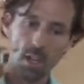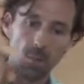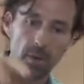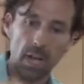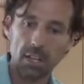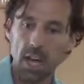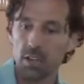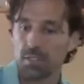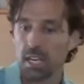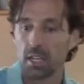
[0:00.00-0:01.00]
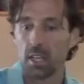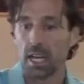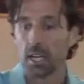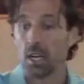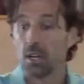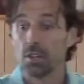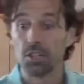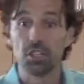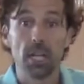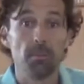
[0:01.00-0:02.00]
But I'll take like the
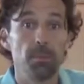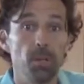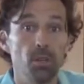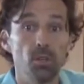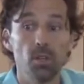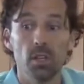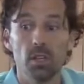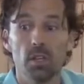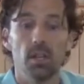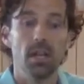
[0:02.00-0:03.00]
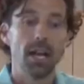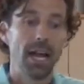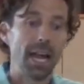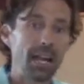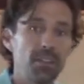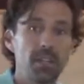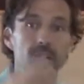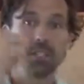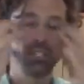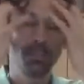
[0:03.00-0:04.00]
shampoo and the
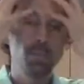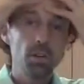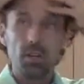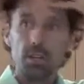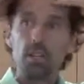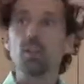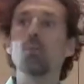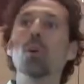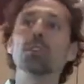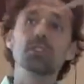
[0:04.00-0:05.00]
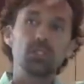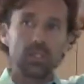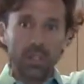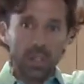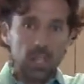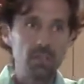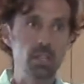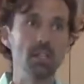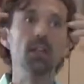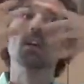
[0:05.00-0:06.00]
conditioner and put it in there at once and just leave
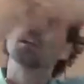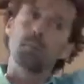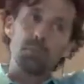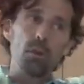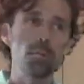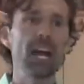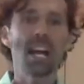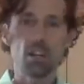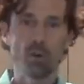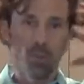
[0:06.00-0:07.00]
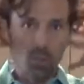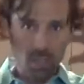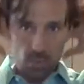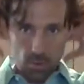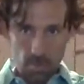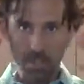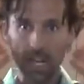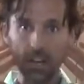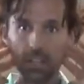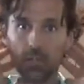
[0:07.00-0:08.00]
it. And I'll put it back and I'll really rub it
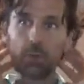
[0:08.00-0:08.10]
down into my